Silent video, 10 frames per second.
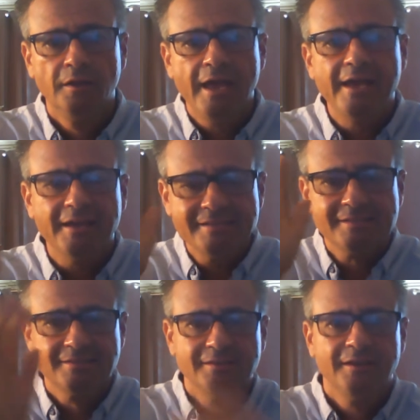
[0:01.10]
Hey
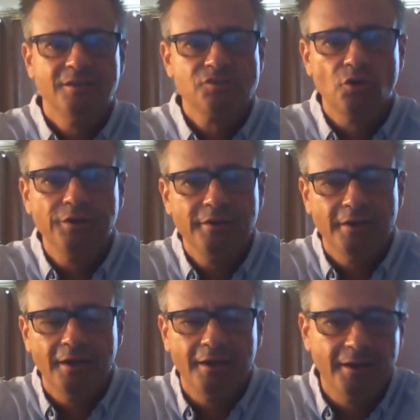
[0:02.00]
guys, how's it going?
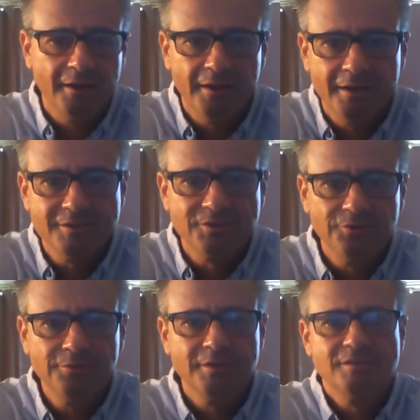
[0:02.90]

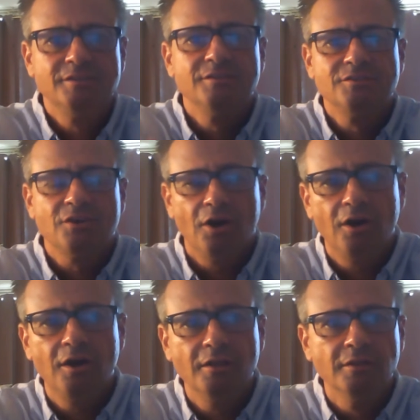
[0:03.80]
So this is
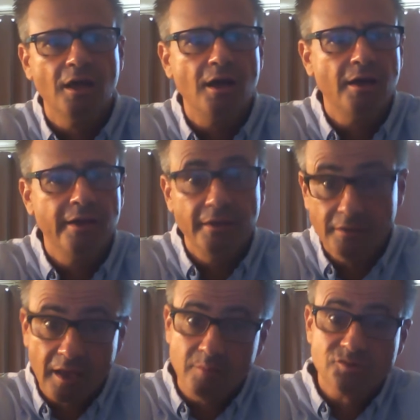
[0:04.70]
online
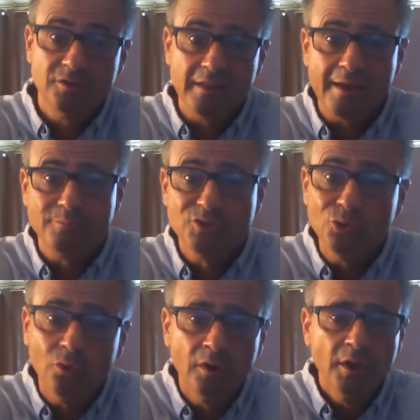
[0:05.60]
chemistry lab
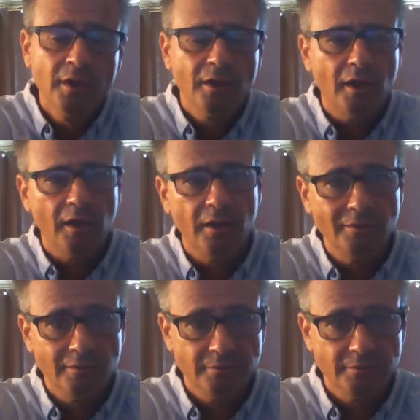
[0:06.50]
2. A